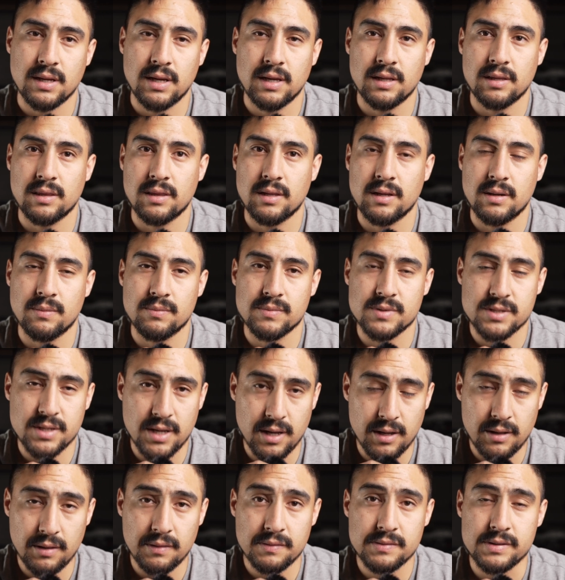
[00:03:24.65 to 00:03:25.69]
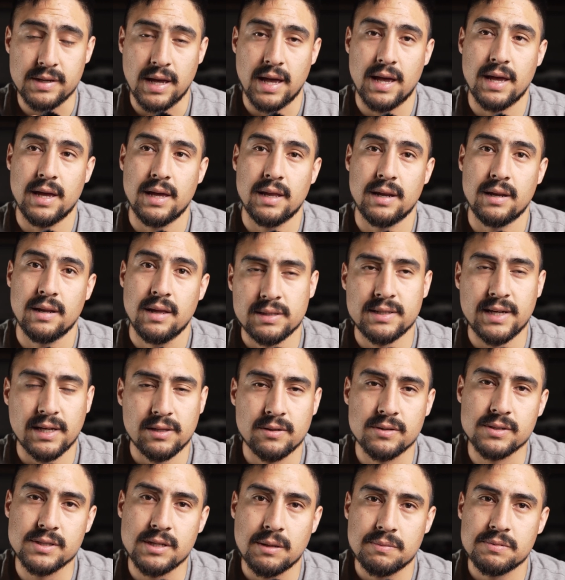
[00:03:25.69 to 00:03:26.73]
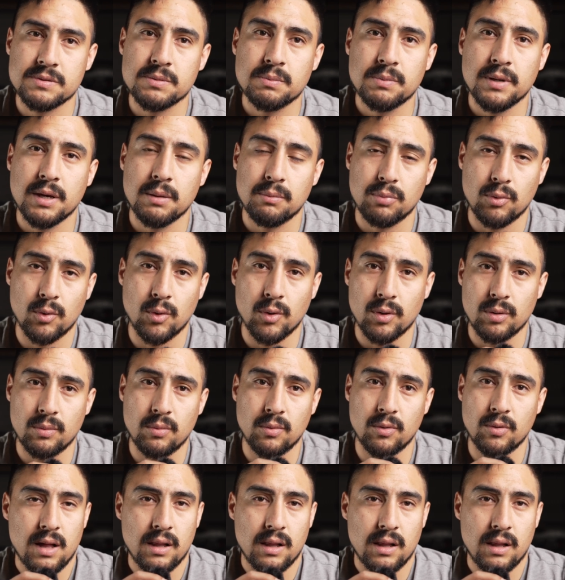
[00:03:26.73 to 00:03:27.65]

in themselves and take those steps to be employable.